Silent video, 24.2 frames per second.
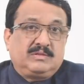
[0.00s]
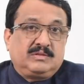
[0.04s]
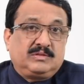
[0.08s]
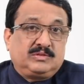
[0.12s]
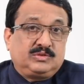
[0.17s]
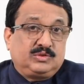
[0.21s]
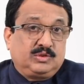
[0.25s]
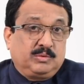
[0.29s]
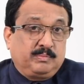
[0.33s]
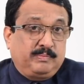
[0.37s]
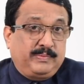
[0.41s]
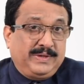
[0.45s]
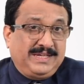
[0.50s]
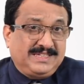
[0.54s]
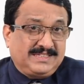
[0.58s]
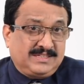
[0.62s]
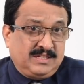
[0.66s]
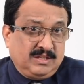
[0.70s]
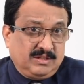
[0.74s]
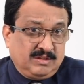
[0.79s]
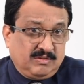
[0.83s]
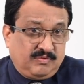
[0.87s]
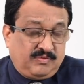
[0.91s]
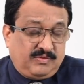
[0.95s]
So, based
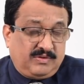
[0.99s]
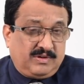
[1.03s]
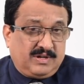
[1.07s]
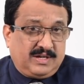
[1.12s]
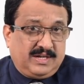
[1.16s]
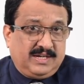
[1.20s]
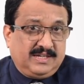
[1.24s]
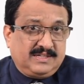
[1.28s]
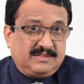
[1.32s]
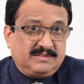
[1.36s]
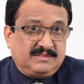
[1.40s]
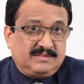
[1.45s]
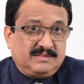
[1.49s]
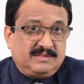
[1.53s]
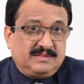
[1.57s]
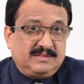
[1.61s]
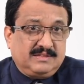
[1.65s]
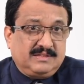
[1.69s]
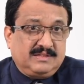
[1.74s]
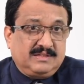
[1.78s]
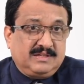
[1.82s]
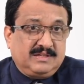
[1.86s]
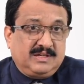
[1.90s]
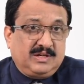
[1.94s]
on the forex,
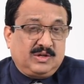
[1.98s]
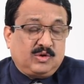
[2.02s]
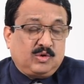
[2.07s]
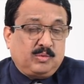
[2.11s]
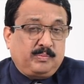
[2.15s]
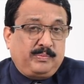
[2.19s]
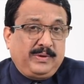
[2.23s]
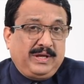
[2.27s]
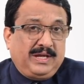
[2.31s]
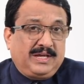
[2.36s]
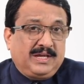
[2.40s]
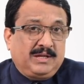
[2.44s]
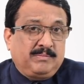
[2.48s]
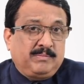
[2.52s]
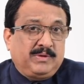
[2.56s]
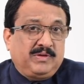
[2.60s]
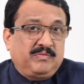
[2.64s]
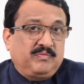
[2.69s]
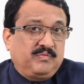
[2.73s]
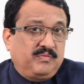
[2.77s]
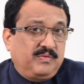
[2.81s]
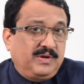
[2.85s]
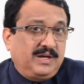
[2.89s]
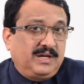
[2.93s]
rupee can be
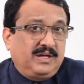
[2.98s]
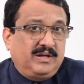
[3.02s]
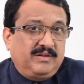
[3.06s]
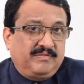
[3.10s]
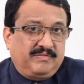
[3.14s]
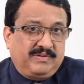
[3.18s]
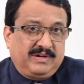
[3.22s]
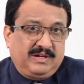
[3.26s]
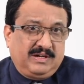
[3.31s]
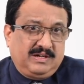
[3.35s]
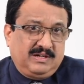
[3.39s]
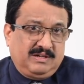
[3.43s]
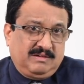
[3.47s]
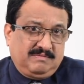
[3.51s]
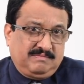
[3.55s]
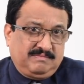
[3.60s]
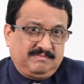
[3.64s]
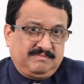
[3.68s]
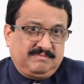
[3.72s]
well defended.